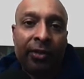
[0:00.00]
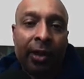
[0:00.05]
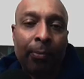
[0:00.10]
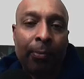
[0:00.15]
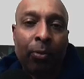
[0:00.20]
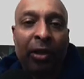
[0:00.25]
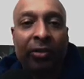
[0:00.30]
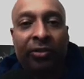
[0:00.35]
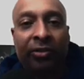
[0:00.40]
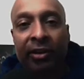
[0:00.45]

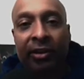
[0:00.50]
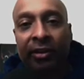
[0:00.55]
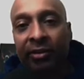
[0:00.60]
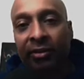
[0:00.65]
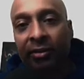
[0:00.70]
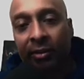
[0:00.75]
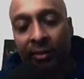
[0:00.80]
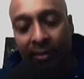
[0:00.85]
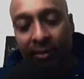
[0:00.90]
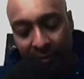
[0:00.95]
president
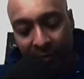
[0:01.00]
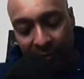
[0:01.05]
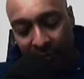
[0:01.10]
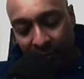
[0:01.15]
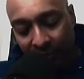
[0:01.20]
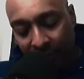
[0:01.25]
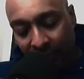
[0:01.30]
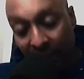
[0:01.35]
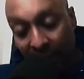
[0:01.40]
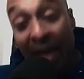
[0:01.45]

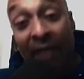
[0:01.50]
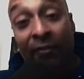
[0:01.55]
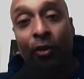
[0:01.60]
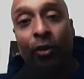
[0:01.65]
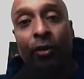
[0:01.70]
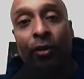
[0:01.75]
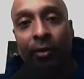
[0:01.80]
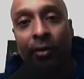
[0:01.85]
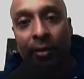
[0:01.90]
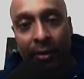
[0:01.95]

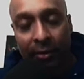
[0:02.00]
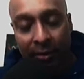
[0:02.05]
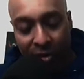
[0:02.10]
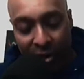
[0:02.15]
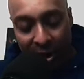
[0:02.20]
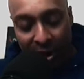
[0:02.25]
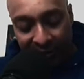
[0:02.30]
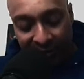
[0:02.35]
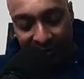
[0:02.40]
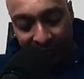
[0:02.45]
ever in the
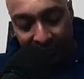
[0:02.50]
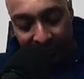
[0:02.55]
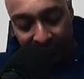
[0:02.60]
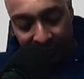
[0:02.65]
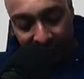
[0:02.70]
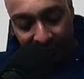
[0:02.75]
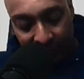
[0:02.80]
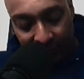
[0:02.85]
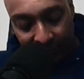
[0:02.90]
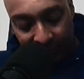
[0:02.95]
United
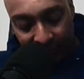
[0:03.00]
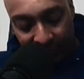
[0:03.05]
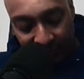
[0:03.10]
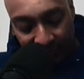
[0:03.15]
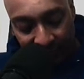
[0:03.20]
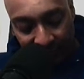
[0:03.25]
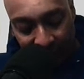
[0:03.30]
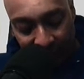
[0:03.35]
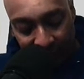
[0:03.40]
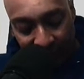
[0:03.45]
States. Let's
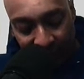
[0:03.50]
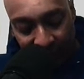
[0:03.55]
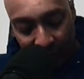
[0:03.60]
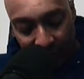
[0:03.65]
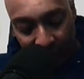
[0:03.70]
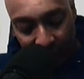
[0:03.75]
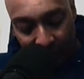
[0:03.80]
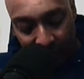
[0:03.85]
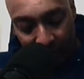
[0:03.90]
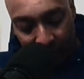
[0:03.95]
get that straight.